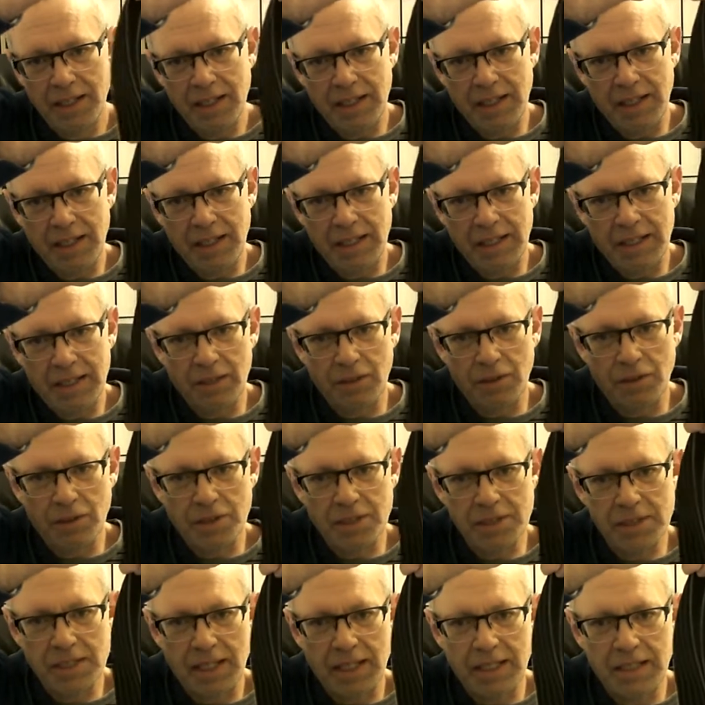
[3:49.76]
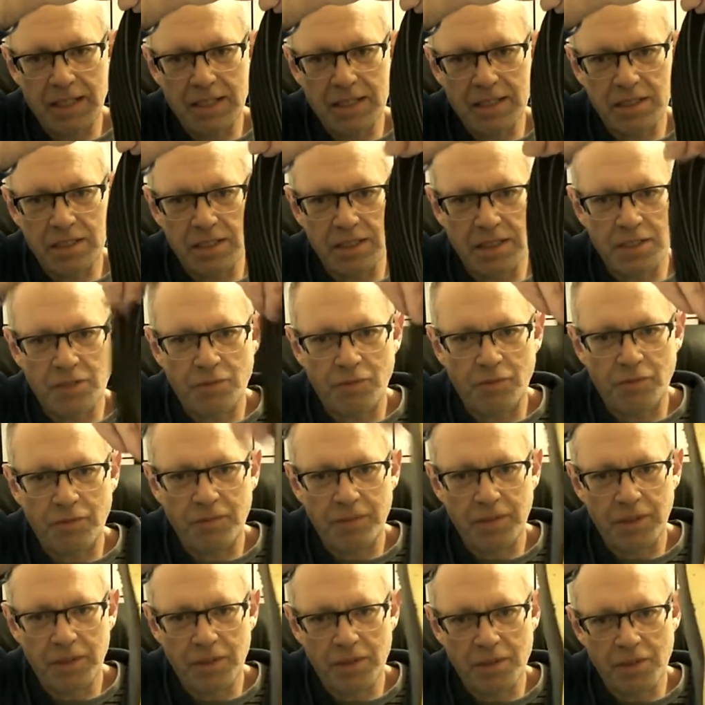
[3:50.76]
It looks like it's
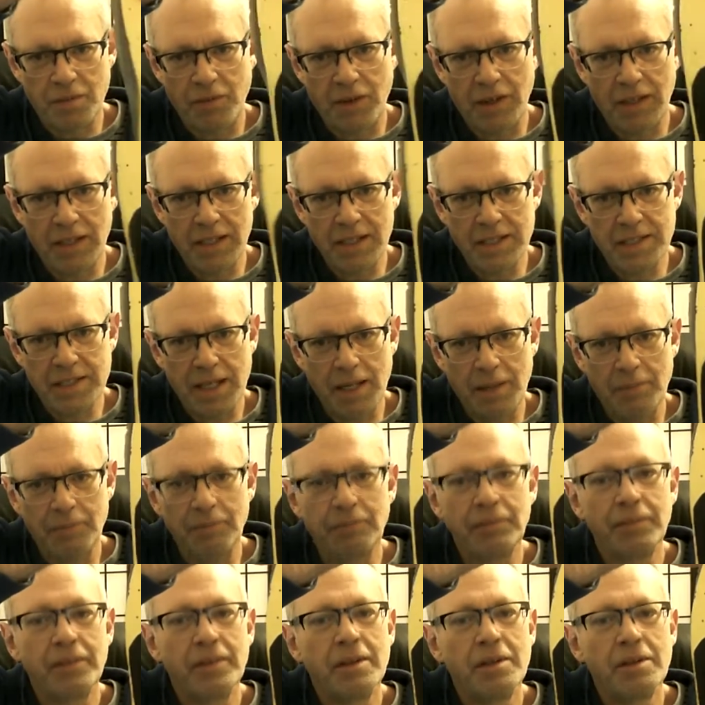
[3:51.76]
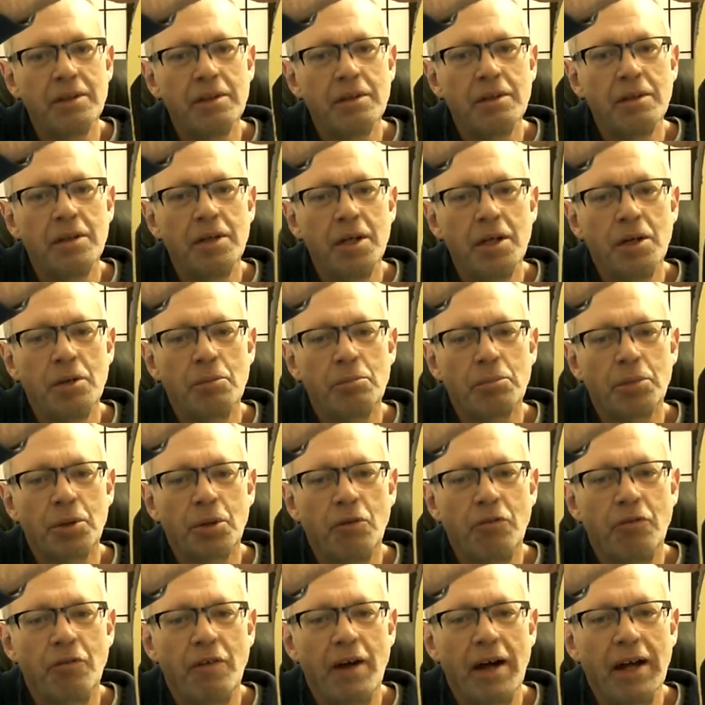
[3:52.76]
fairly same
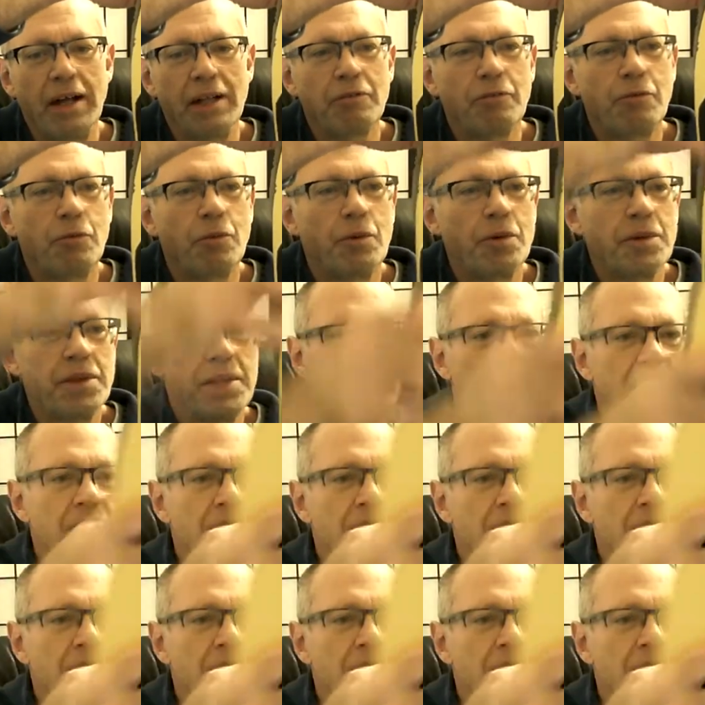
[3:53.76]
profile for the